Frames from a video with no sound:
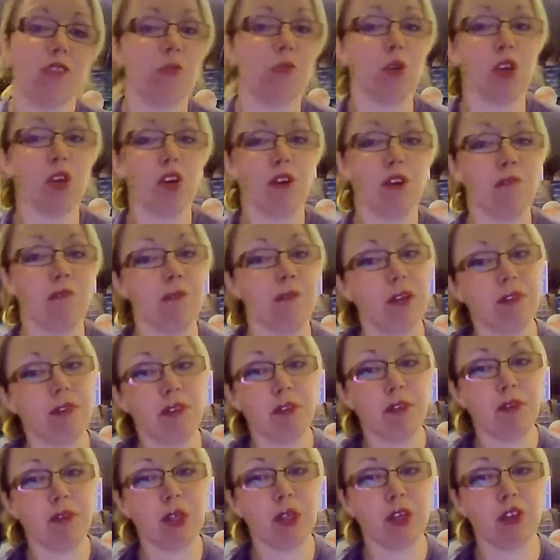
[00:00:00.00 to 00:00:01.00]
one of my
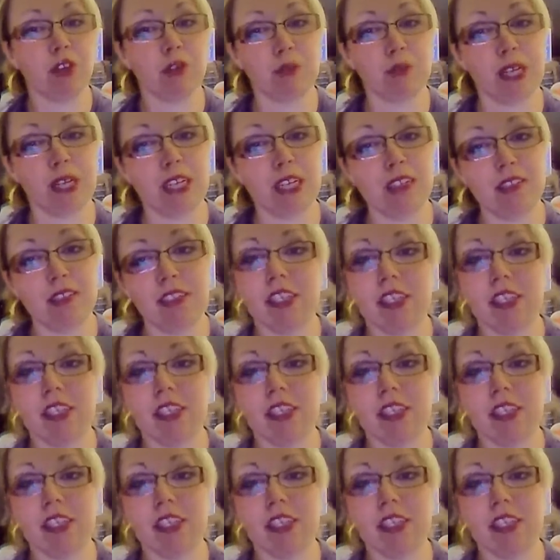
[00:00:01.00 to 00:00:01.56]
favourite cosplays